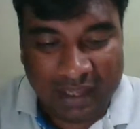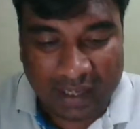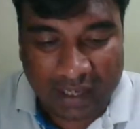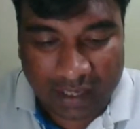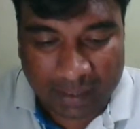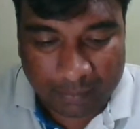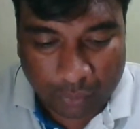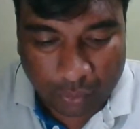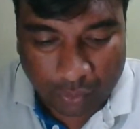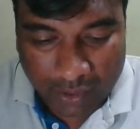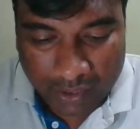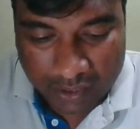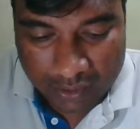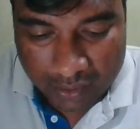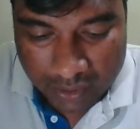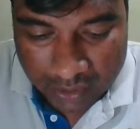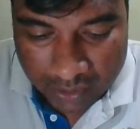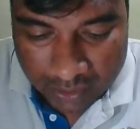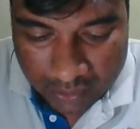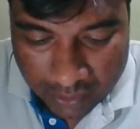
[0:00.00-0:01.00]

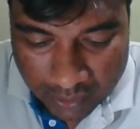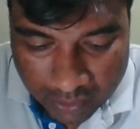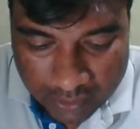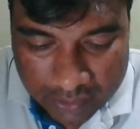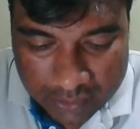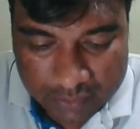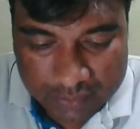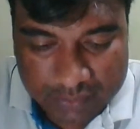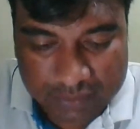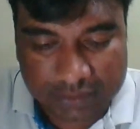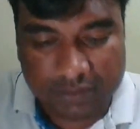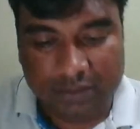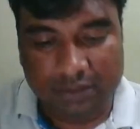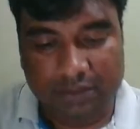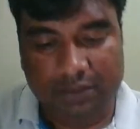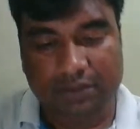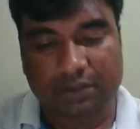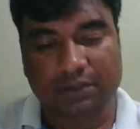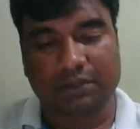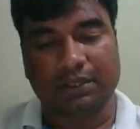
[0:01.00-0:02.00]
Embroidery, theater
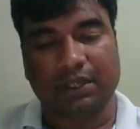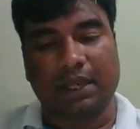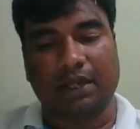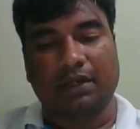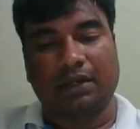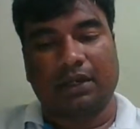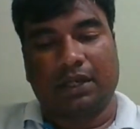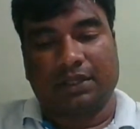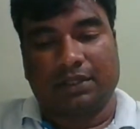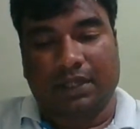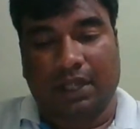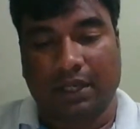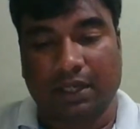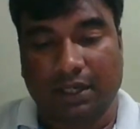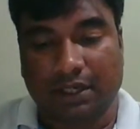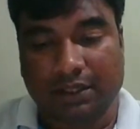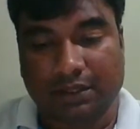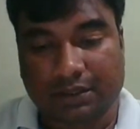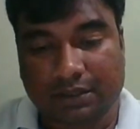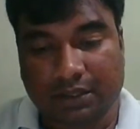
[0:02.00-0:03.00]
set
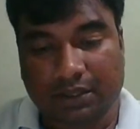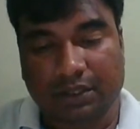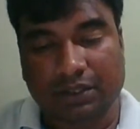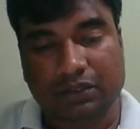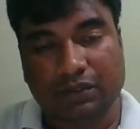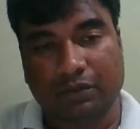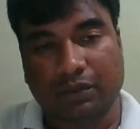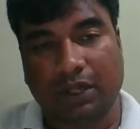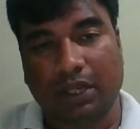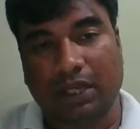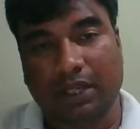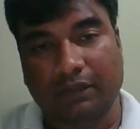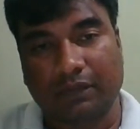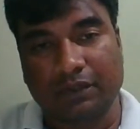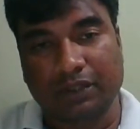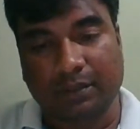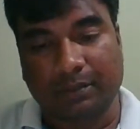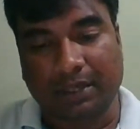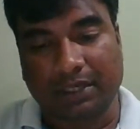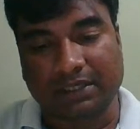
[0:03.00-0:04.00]
designers. So I'll give you
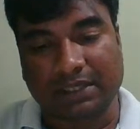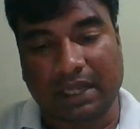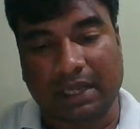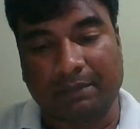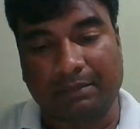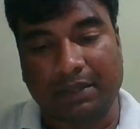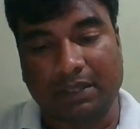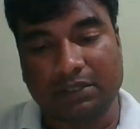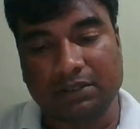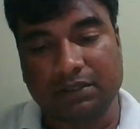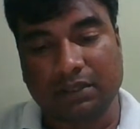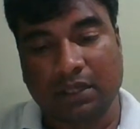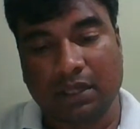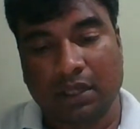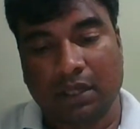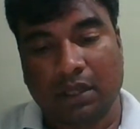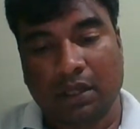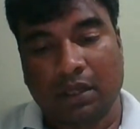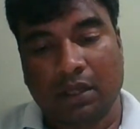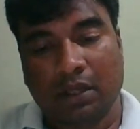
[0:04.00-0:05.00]
some examples.
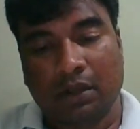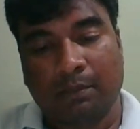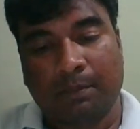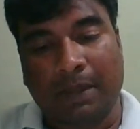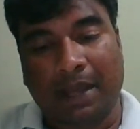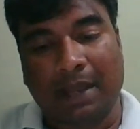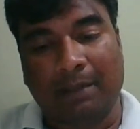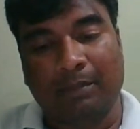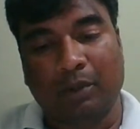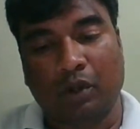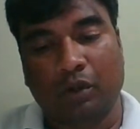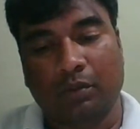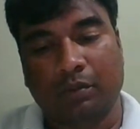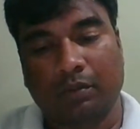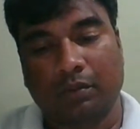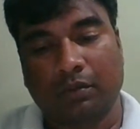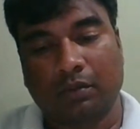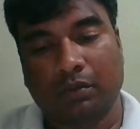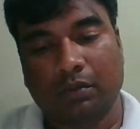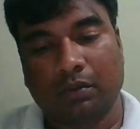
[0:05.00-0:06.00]

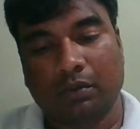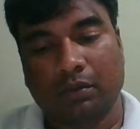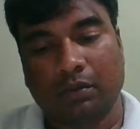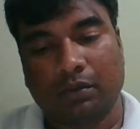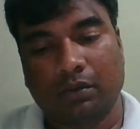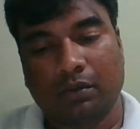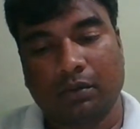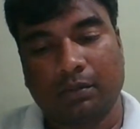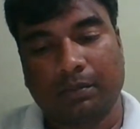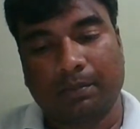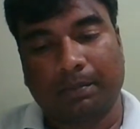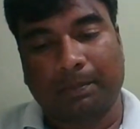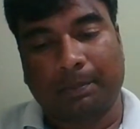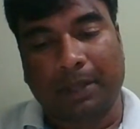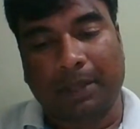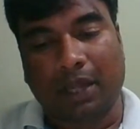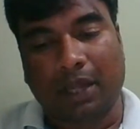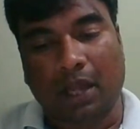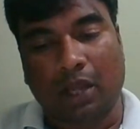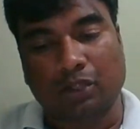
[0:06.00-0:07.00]
Pablo
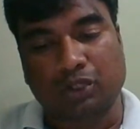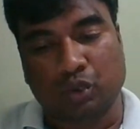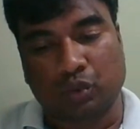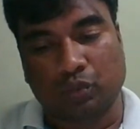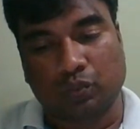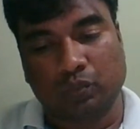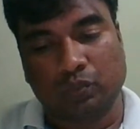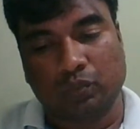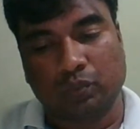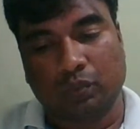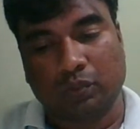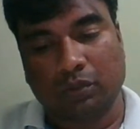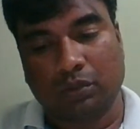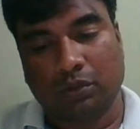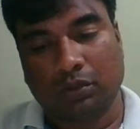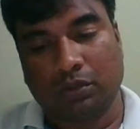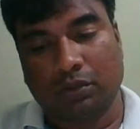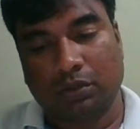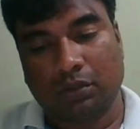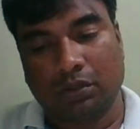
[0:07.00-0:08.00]
Picasso,
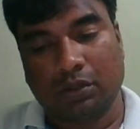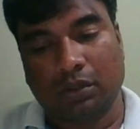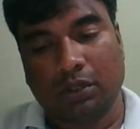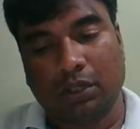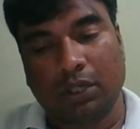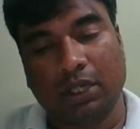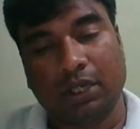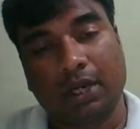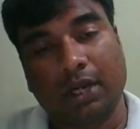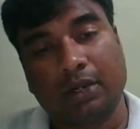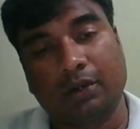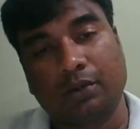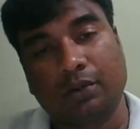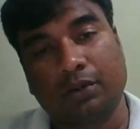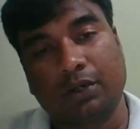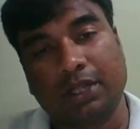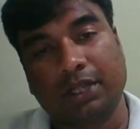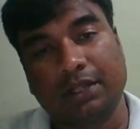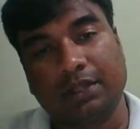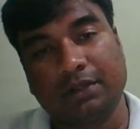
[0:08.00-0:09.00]
Leonardo
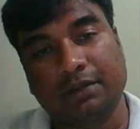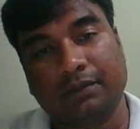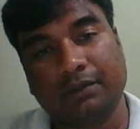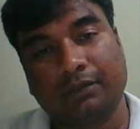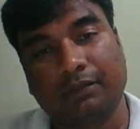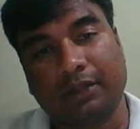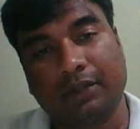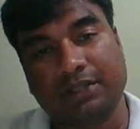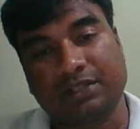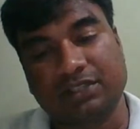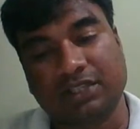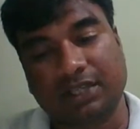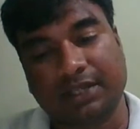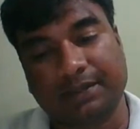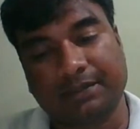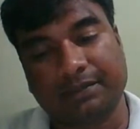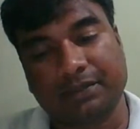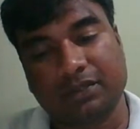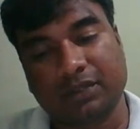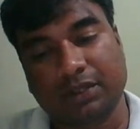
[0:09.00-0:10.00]
da Vinci.
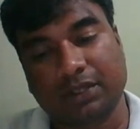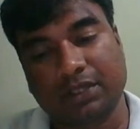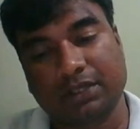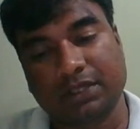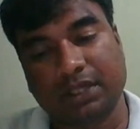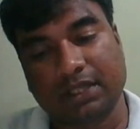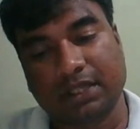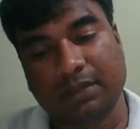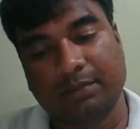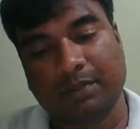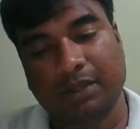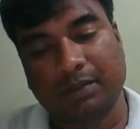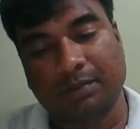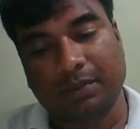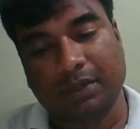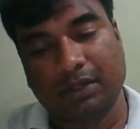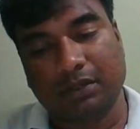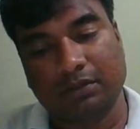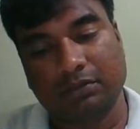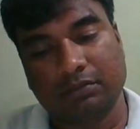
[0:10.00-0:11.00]
So these are the
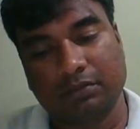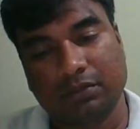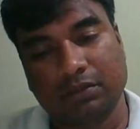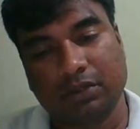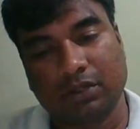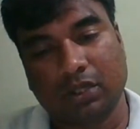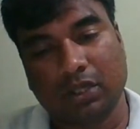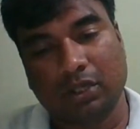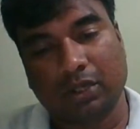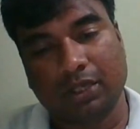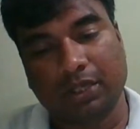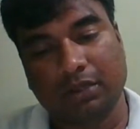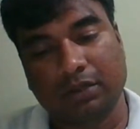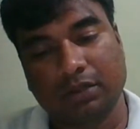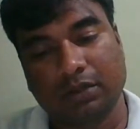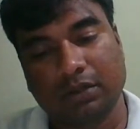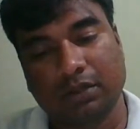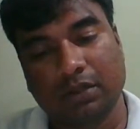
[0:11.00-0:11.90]
people. Okay.